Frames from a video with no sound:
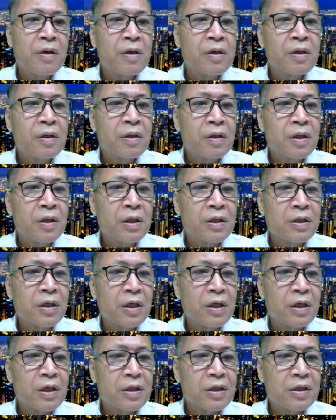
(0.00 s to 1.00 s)
This is
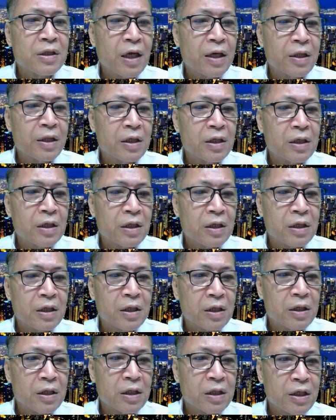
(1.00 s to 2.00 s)
inside
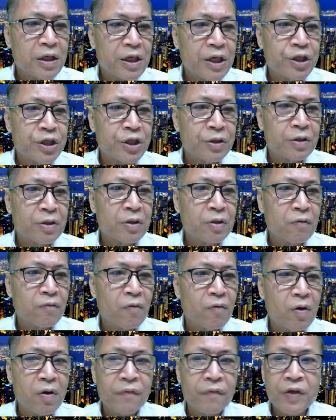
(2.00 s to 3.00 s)
the kitchen, the
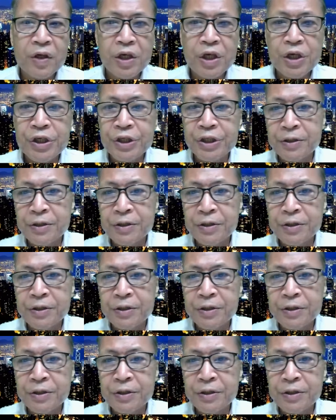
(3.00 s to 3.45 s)
wall of the kitchen.